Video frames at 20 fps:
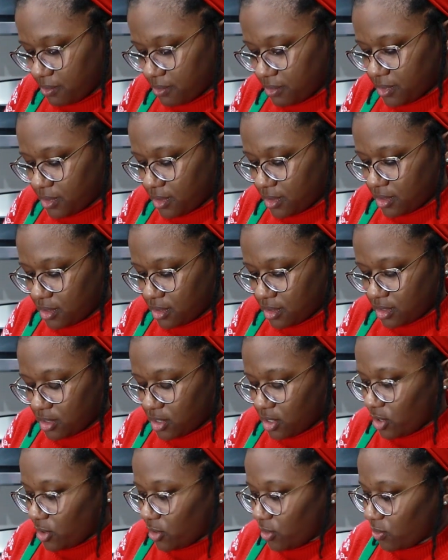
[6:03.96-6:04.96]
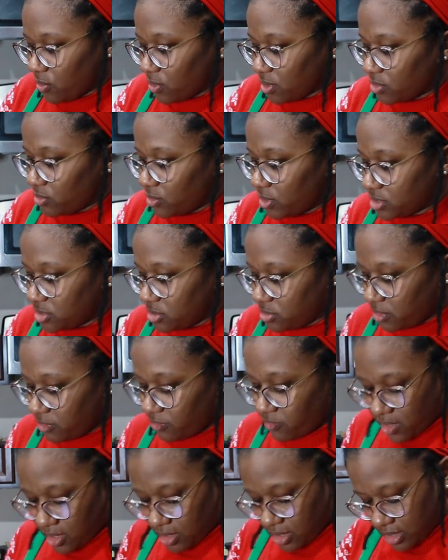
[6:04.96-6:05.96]
up, we're going to
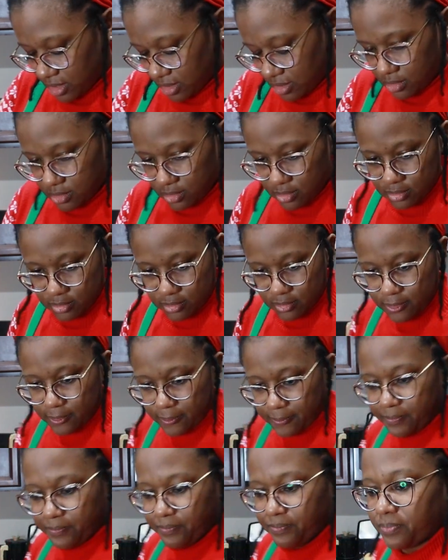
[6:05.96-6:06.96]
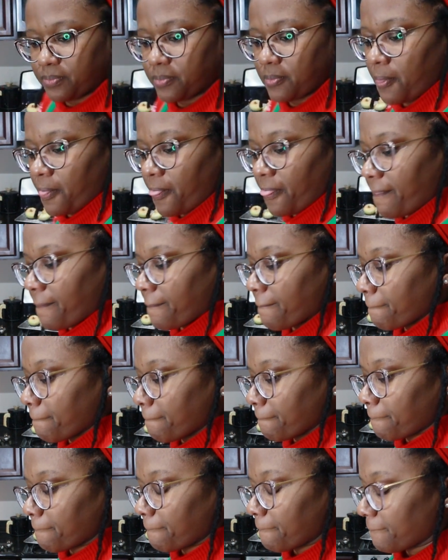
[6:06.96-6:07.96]
refill it.
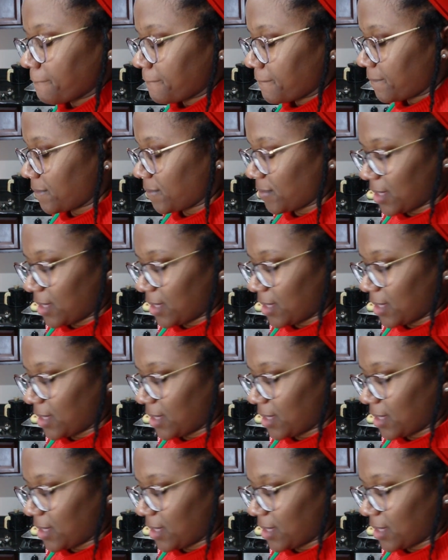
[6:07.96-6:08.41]
All